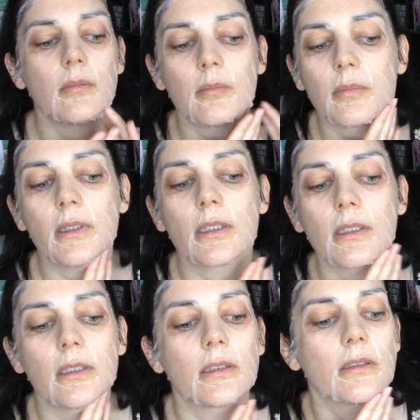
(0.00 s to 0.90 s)
but
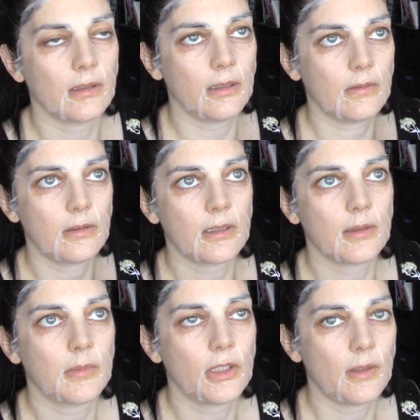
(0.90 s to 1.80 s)
I know
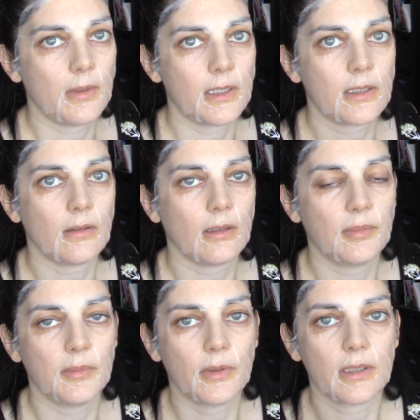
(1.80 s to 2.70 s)
some sheet masks are a little
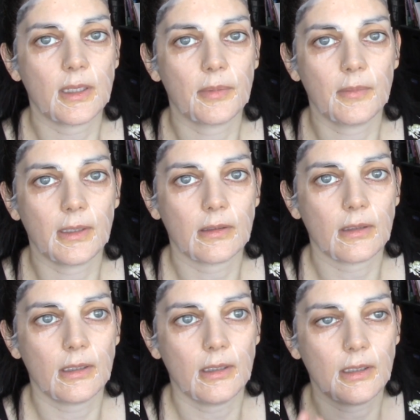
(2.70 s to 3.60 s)
bit more temperamental
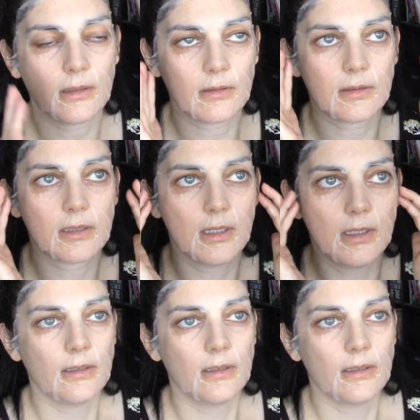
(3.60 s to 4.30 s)
than others.